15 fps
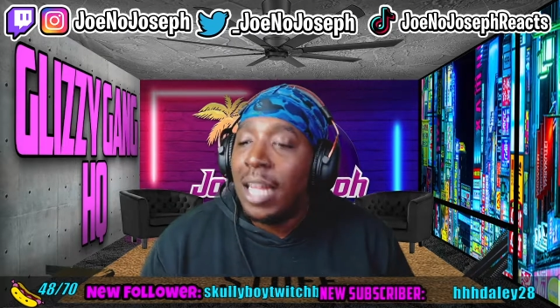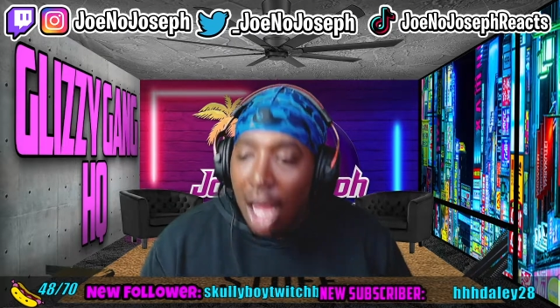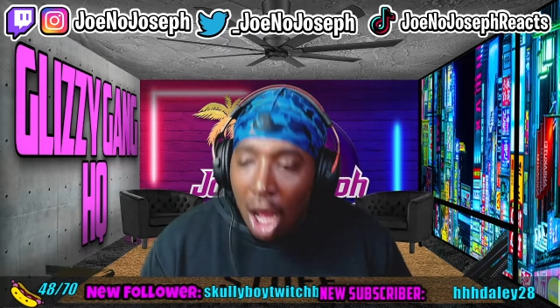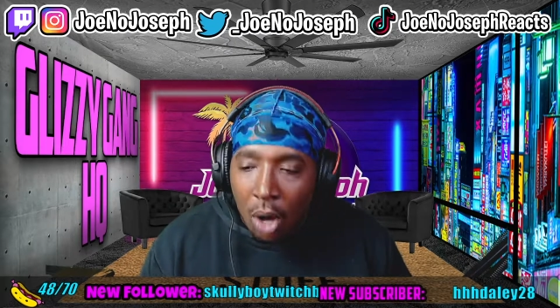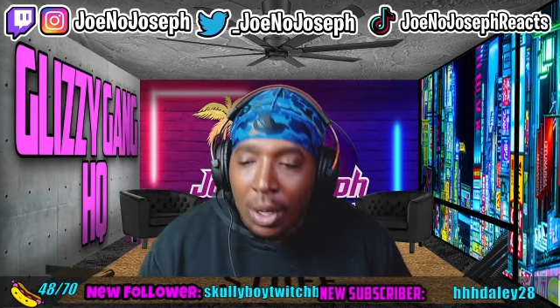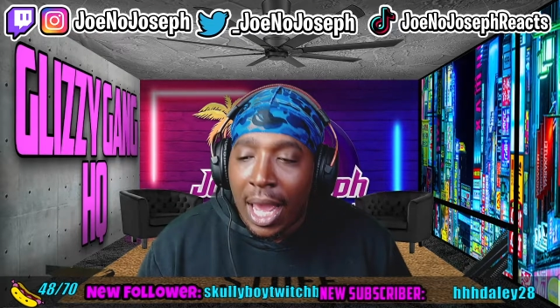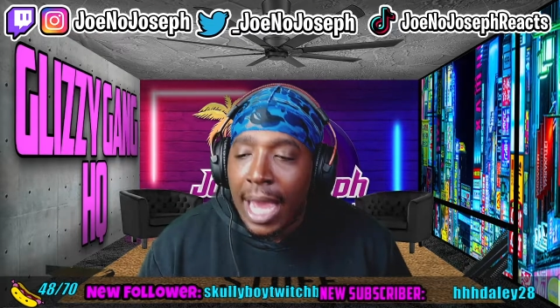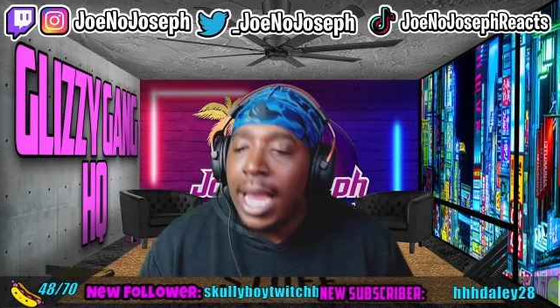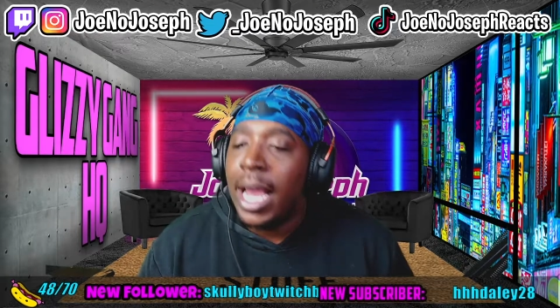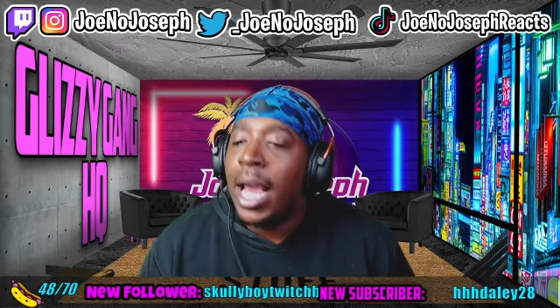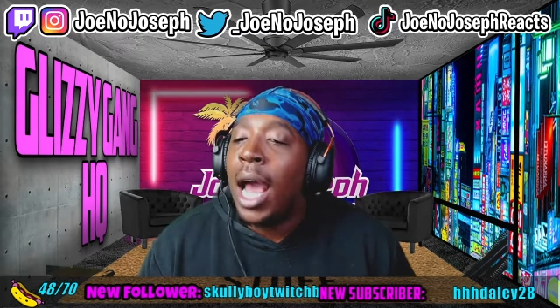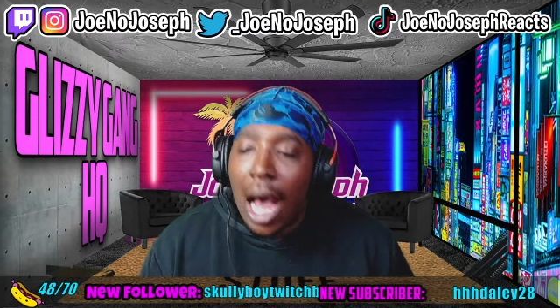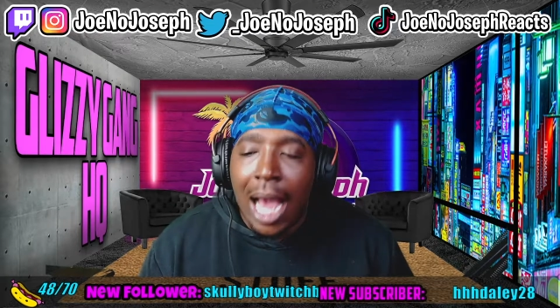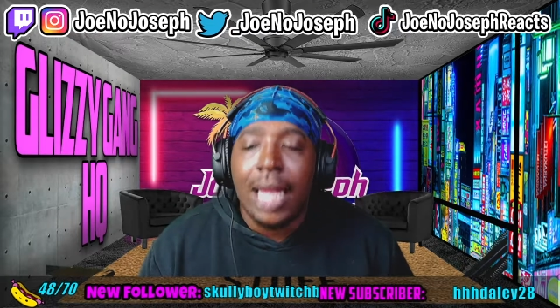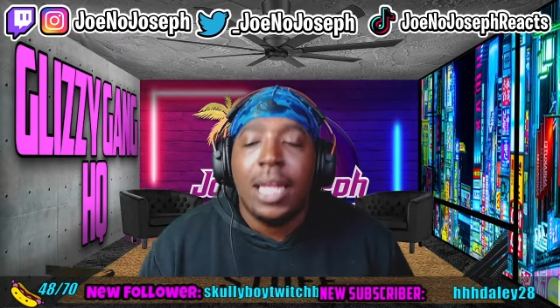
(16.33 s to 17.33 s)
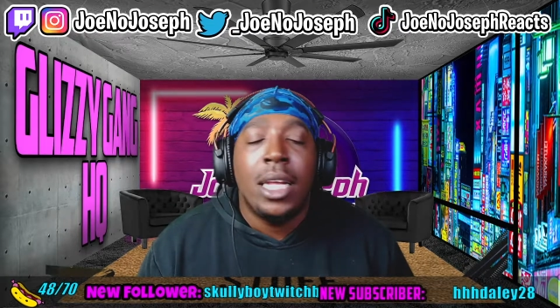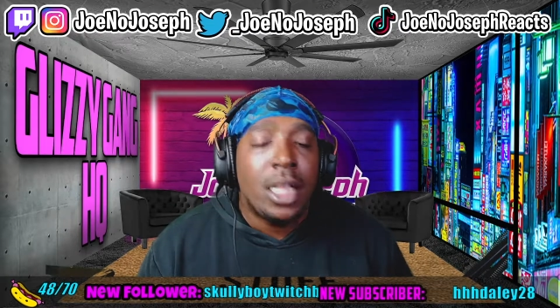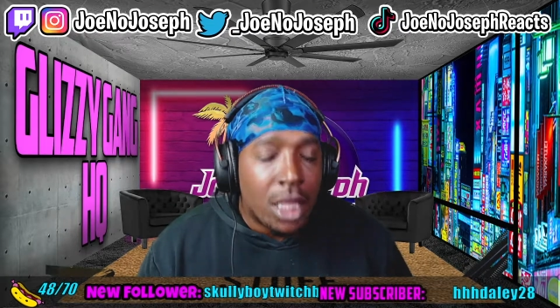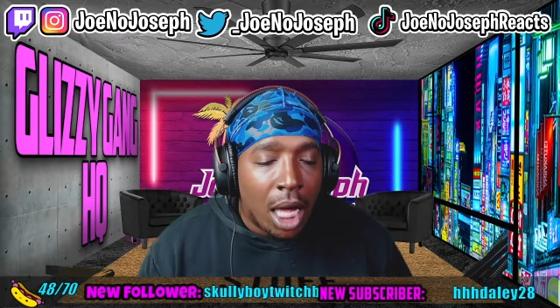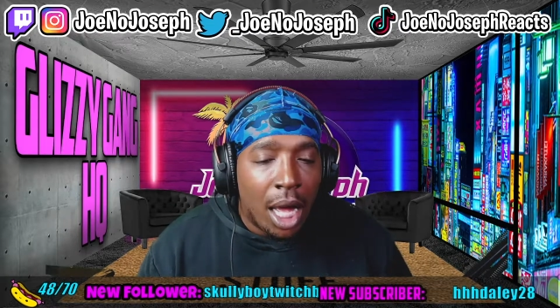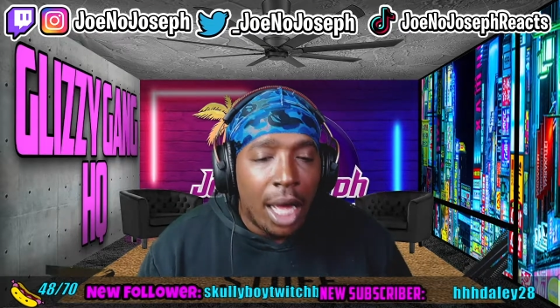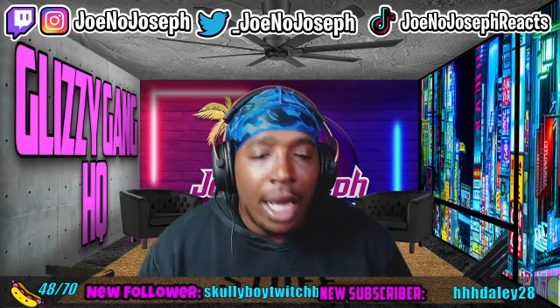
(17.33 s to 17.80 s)
okay? Island
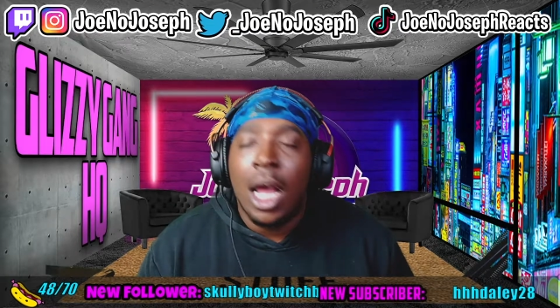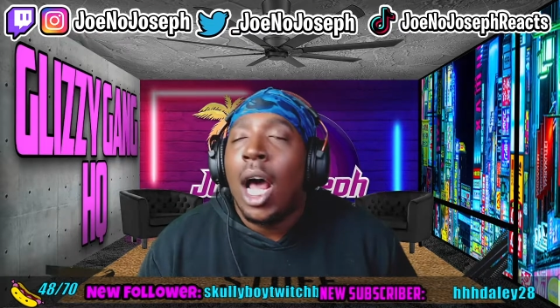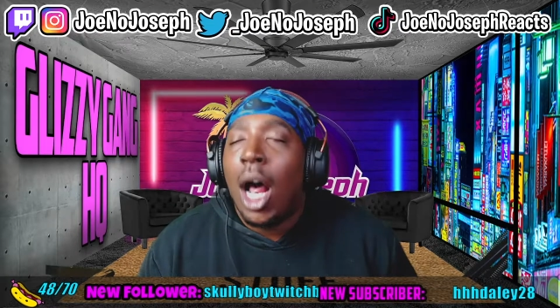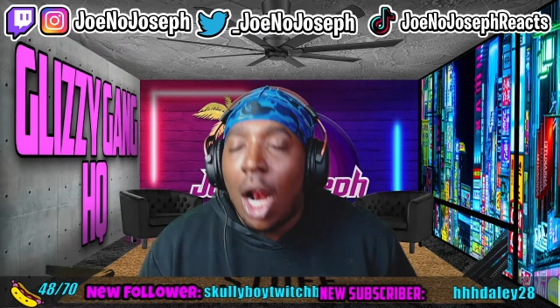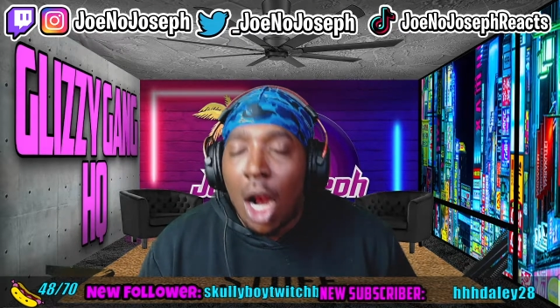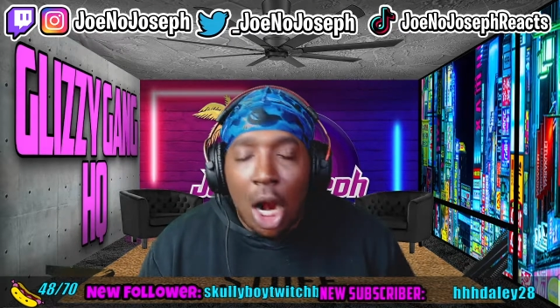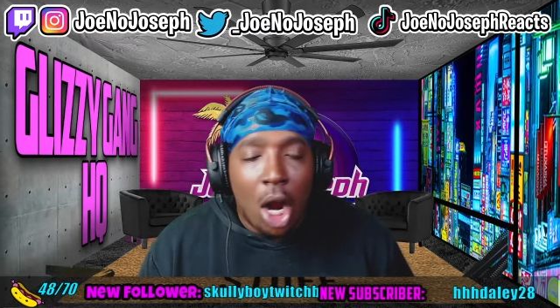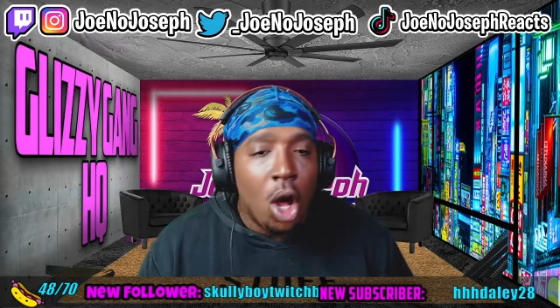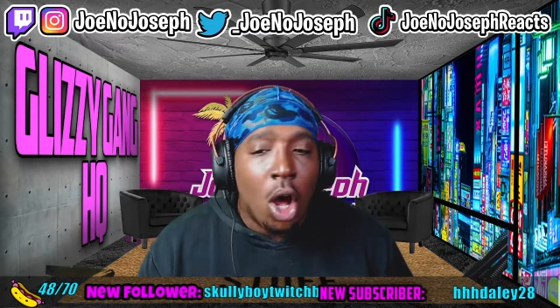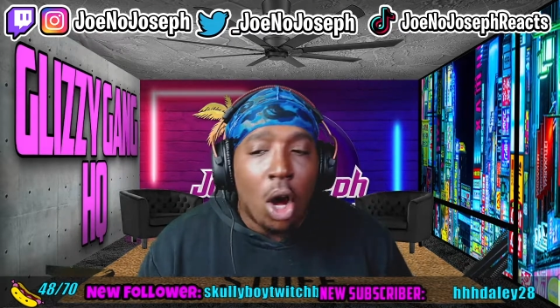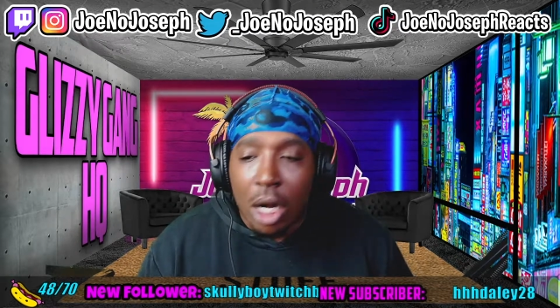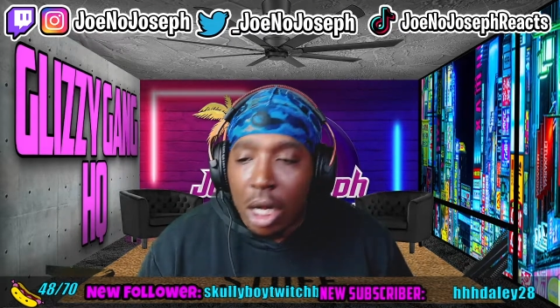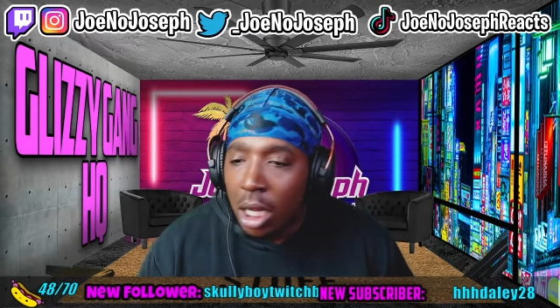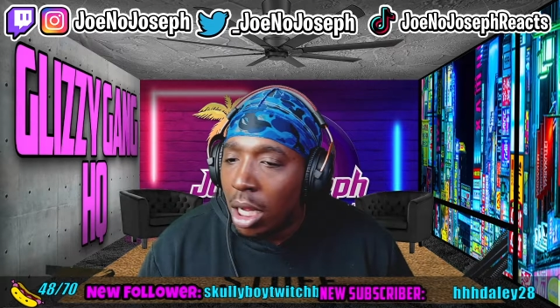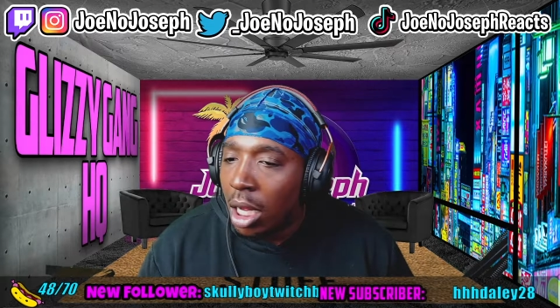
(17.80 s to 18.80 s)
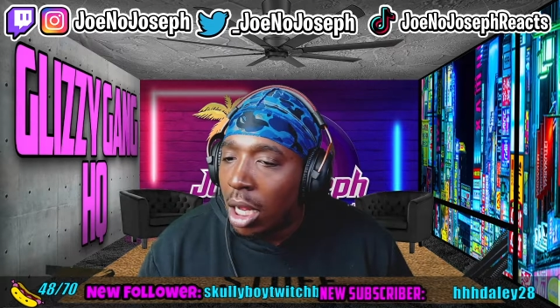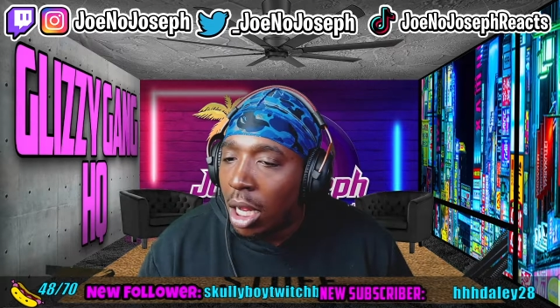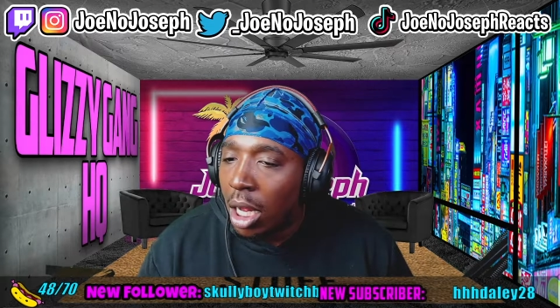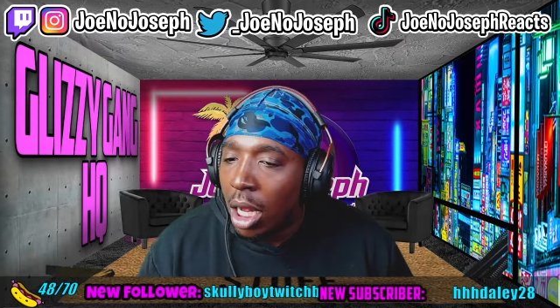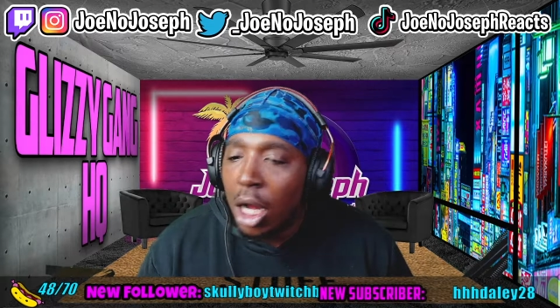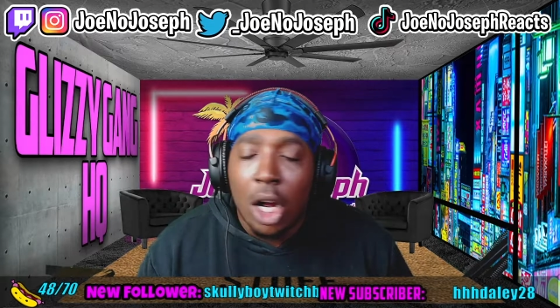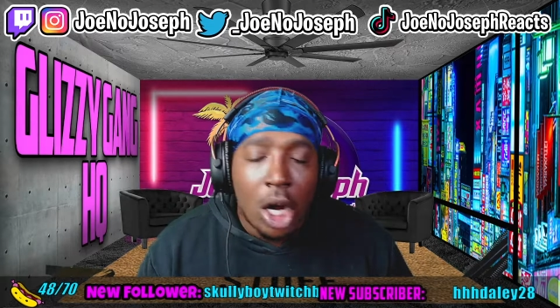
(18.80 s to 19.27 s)
Thug,
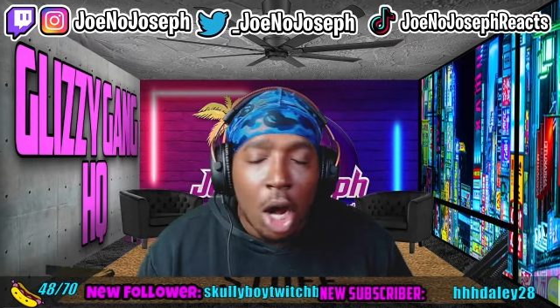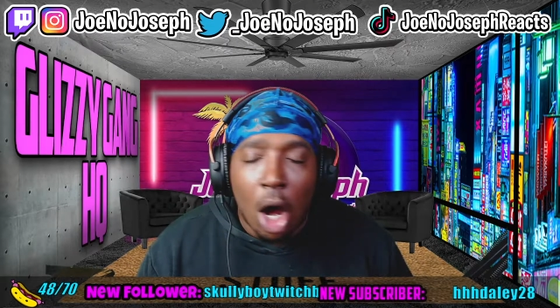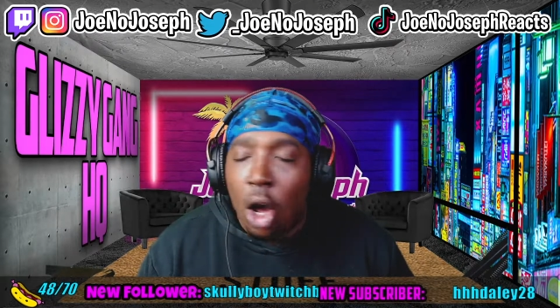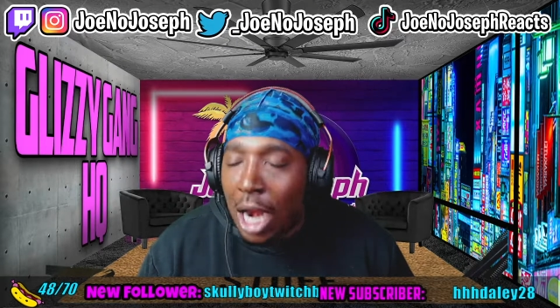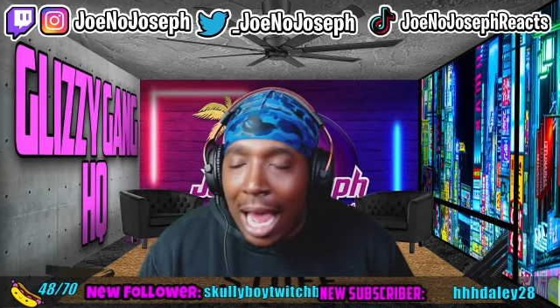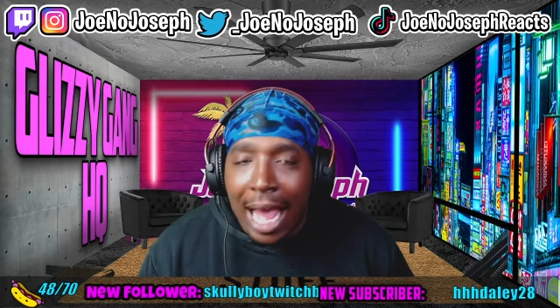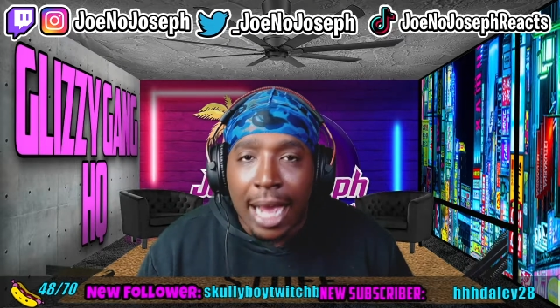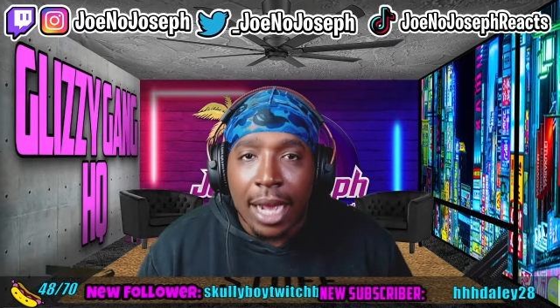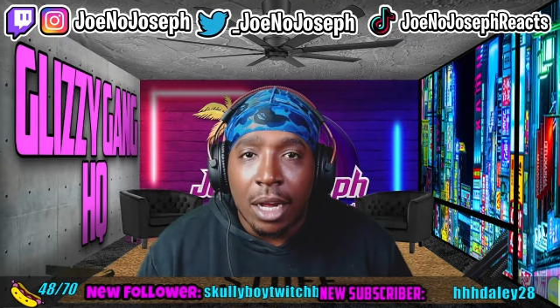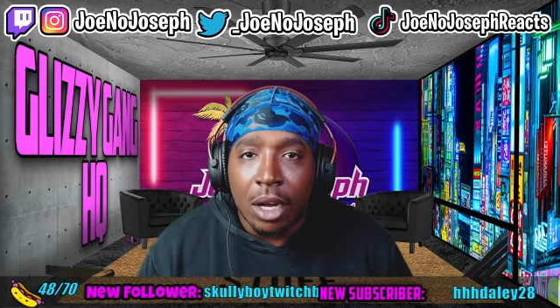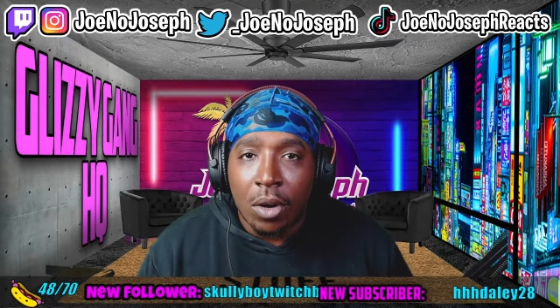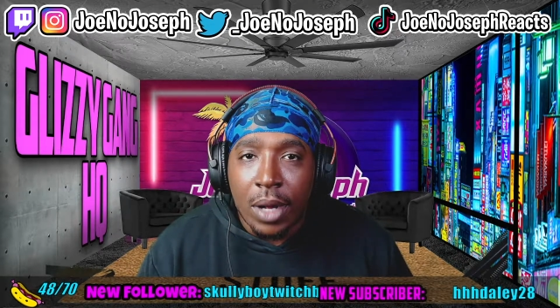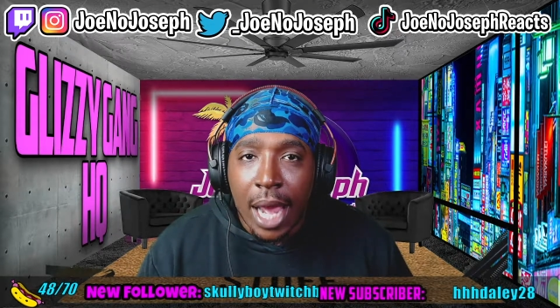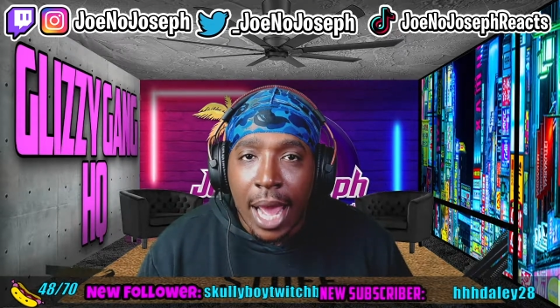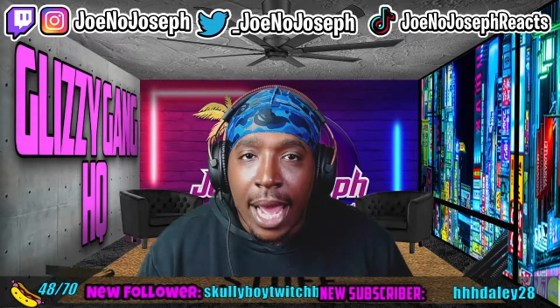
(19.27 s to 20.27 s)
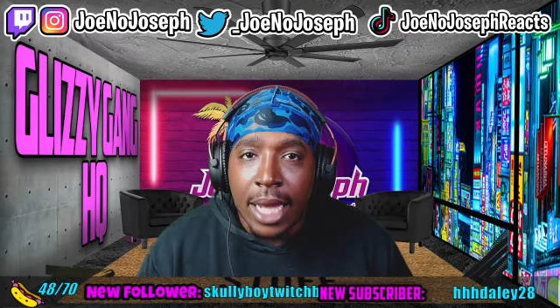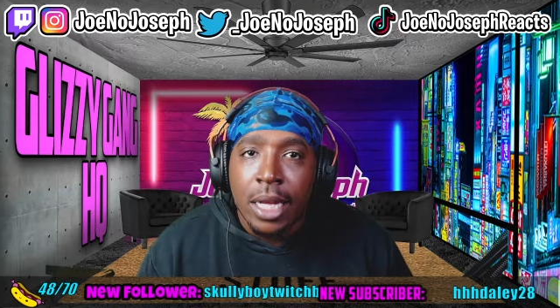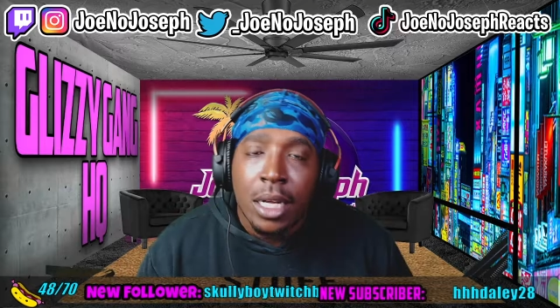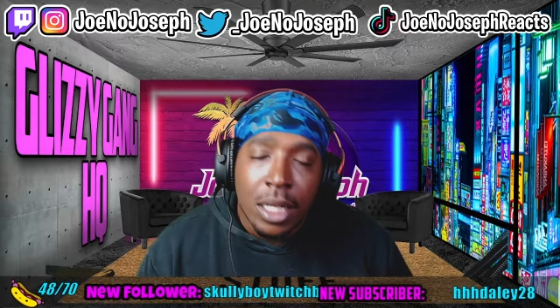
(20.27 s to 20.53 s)
look, go lock, okay?